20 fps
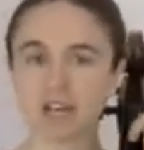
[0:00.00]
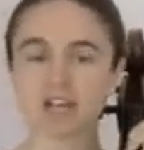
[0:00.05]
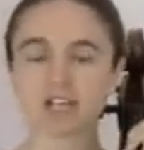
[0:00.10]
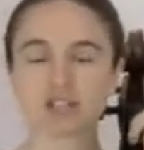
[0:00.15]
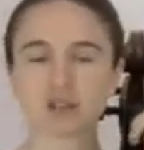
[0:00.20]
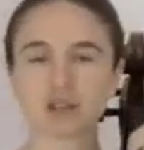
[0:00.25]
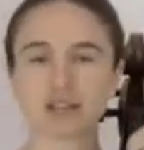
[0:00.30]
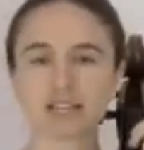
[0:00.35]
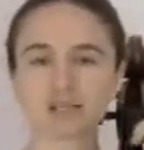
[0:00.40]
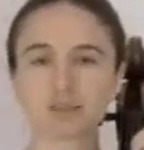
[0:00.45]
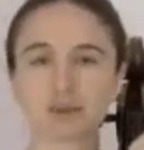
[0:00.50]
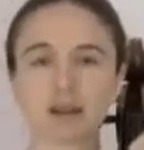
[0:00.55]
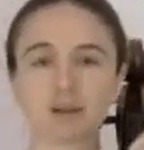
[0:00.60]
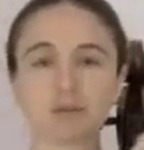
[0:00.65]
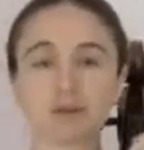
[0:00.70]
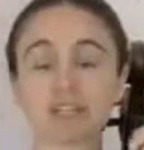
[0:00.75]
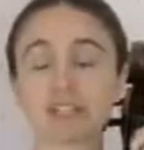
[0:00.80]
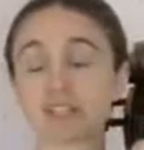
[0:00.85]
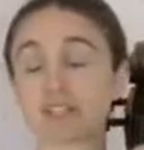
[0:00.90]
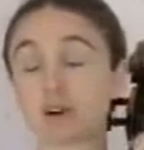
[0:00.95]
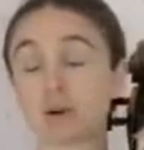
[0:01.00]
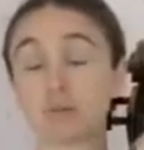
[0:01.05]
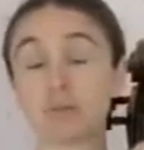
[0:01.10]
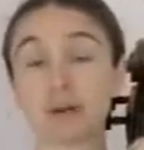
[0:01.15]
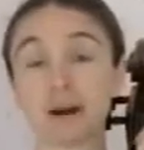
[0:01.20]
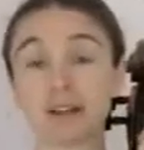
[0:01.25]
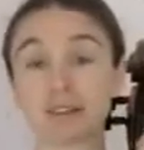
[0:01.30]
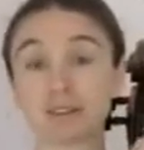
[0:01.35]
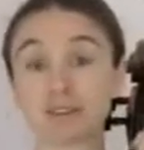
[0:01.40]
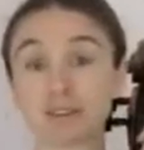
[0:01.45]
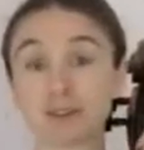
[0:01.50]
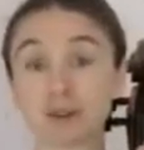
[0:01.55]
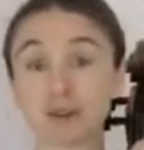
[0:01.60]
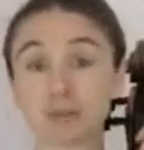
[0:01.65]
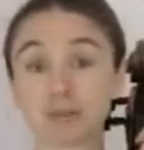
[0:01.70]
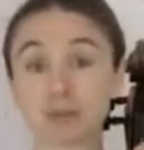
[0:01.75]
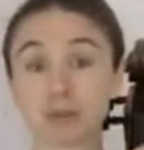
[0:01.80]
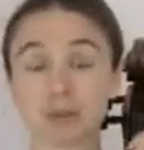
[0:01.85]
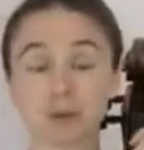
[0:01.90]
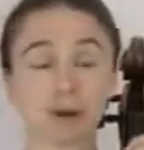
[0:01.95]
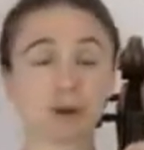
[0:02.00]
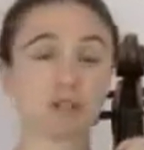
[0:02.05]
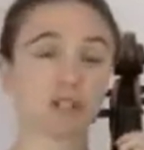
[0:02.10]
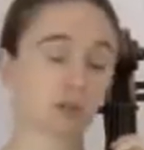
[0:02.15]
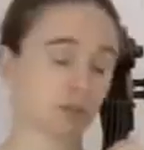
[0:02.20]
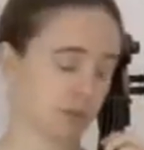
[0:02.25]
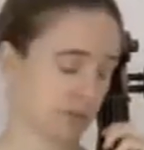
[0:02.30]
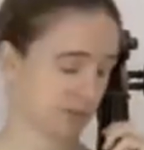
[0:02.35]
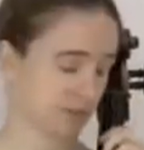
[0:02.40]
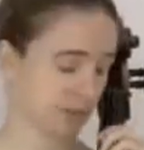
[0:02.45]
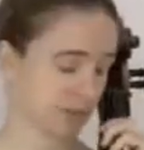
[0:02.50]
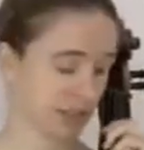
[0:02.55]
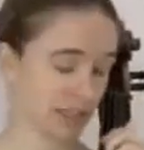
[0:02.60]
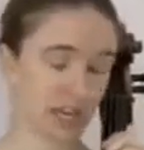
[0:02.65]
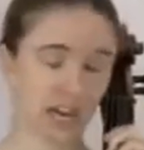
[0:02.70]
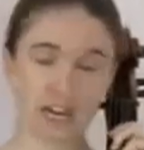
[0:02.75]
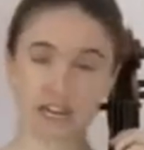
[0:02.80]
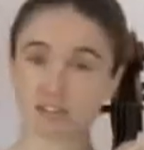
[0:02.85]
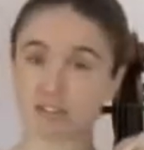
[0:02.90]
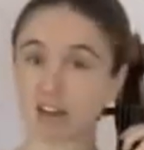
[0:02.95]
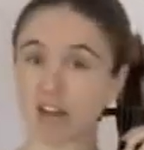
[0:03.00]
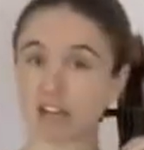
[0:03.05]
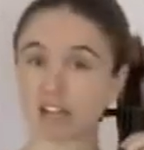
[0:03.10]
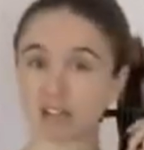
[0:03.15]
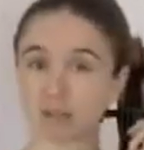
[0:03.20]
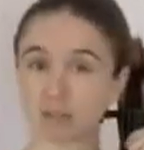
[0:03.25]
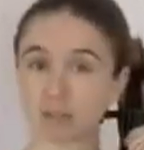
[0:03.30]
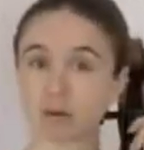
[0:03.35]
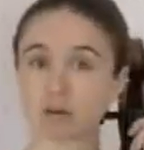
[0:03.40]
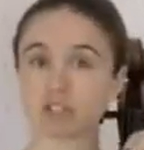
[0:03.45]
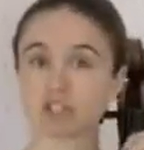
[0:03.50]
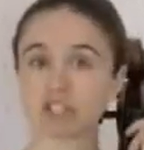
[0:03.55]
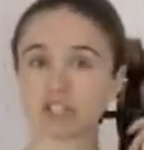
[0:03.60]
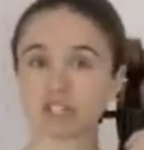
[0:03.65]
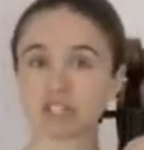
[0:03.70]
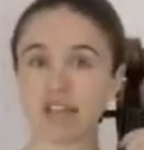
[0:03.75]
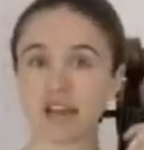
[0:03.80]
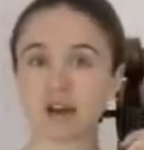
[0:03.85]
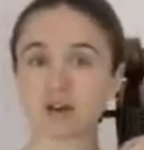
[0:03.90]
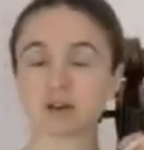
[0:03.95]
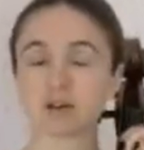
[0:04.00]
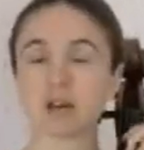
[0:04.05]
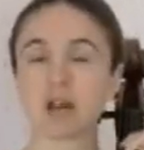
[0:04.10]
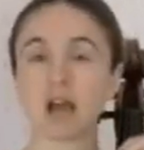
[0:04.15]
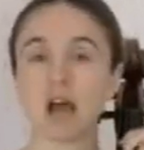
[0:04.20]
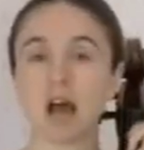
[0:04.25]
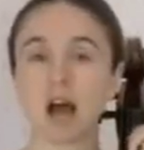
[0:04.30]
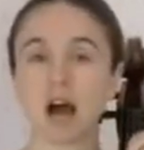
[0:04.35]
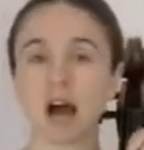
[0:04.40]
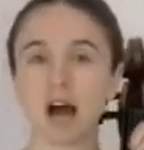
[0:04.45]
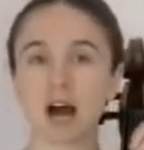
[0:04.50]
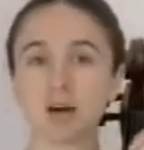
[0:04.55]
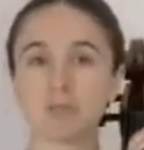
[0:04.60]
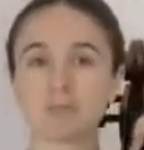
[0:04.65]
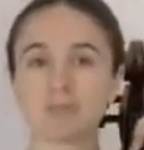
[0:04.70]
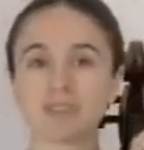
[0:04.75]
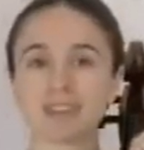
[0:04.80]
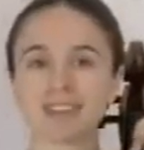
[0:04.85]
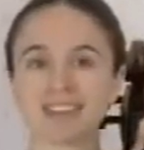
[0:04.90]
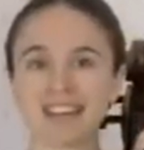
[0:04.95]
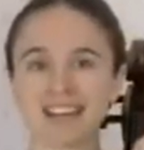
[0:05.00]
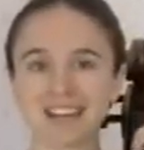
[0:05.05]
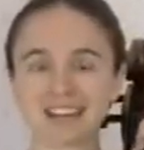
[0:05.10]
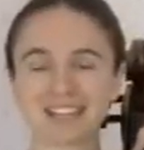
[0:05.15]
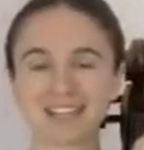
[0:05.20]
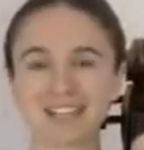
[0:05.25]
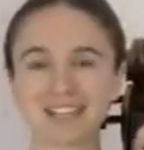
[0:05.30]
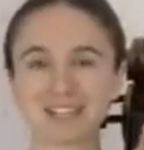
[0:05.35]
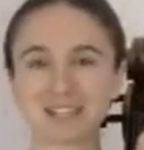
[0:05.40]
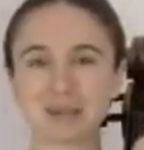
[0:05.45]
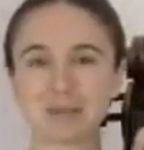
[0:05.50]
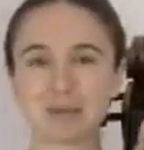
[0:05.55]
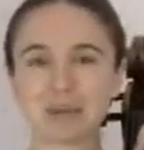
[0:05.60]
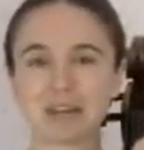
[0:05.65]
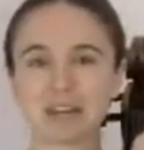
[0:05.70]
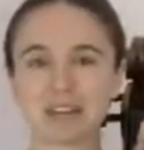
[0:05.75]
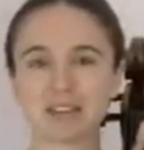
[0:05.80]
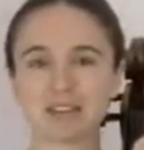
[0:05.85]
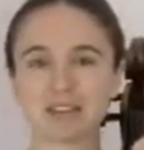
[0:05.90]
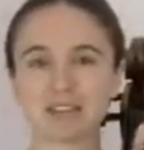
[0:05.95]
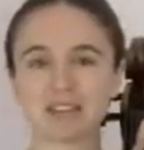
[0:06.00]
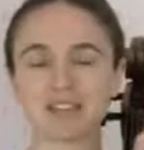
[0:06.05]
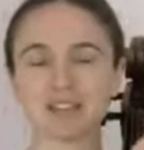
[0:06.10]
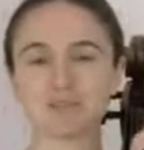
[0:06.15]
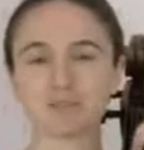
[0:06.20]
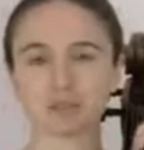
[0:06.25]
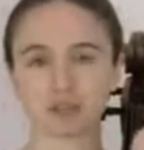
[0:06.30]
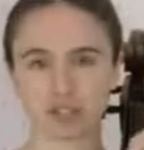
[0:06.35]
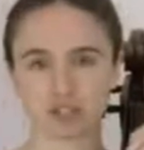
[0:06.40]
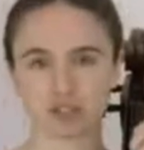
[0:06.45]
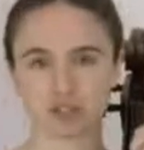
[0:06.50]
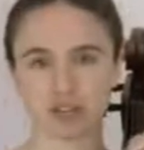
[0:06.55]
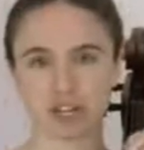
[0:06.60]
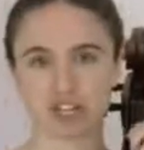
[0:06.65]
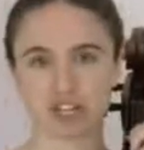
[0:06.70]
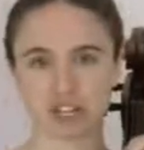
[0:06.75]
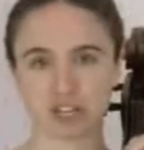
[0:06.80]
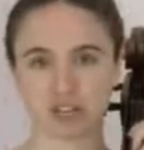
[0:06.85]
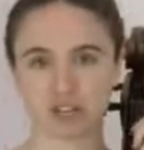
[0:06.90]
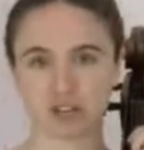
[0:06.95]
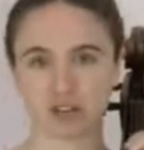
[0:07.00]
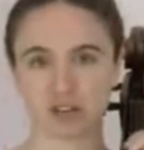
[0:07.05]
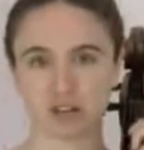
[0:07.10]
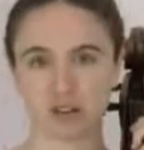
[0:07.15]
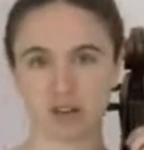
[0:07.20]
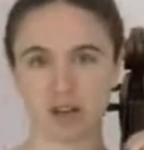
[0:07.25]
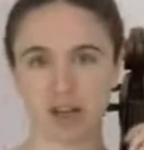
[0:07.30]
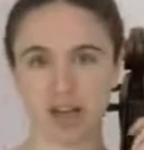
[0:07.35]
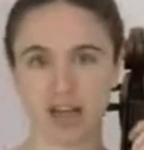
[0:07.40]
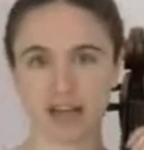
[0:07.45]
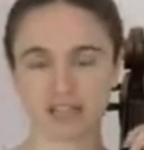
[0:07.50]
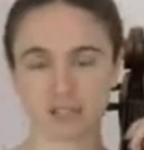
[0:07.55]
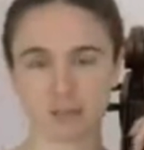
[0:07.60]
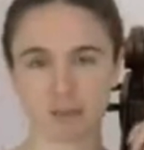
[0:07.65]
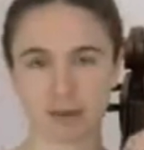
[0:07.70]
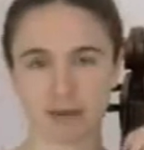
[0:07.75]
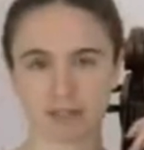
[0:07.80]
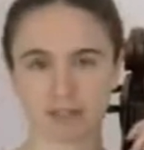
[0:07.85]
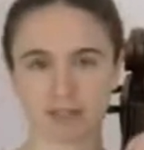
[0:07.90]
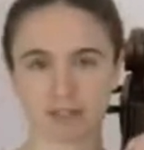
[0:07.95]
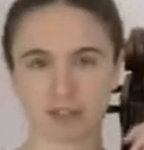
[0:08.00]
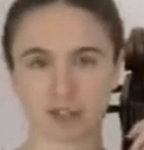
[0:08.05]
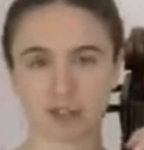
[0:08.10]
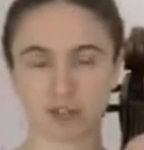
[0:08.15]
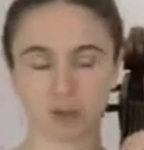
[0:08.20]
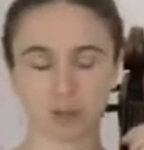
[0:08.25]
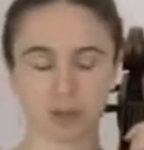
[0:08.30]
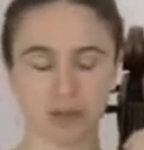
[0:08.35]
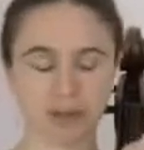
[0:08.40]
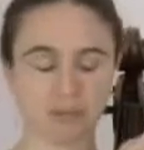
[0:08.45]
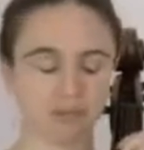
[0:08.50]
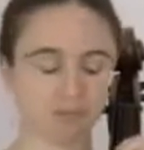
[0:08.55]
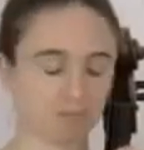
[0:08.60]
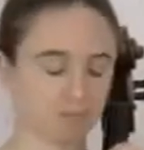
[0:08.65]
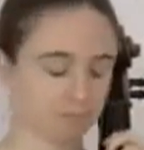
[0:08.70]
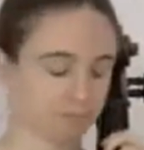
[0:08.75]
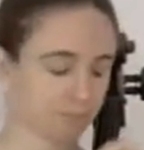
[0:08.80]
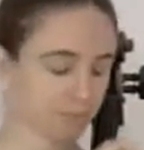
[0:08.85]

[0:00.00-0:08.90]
So that's why we just don't bother doing it with the bow until we've really kind of got the motion down. That can eliminate the frustration aspect a little bit.